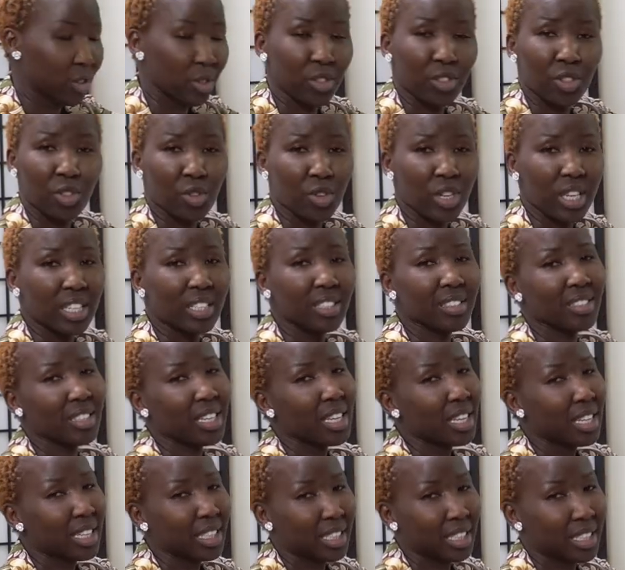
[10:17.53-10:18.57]
those strings
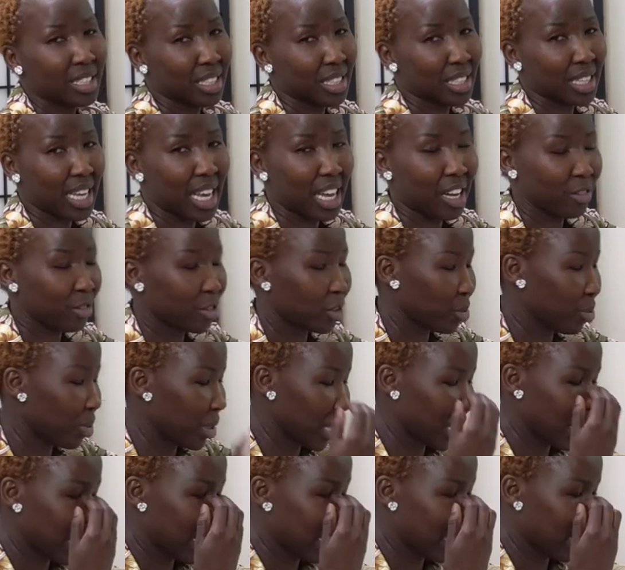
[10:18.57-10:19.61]
didn't have to
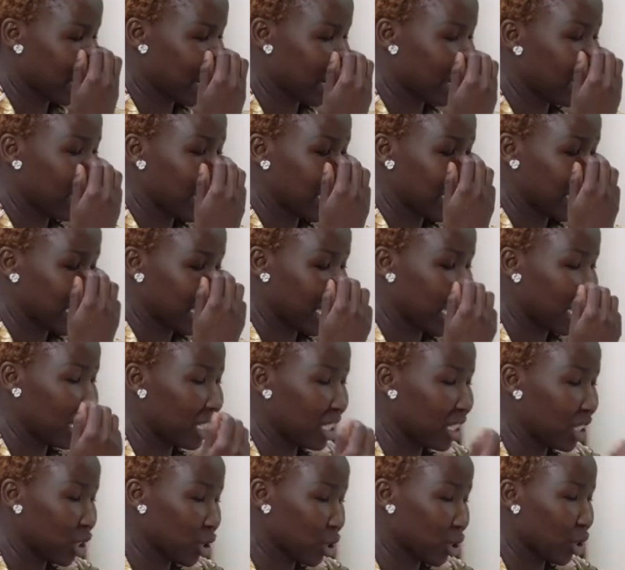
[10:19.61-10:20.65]
be there. They
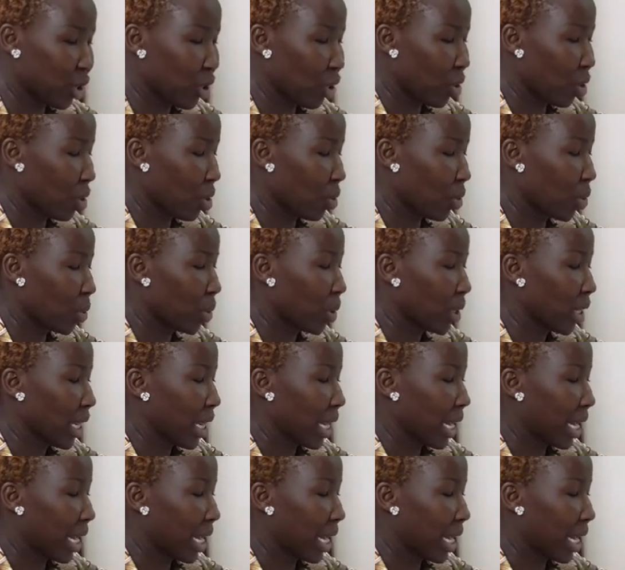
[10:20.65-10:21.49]
need to go.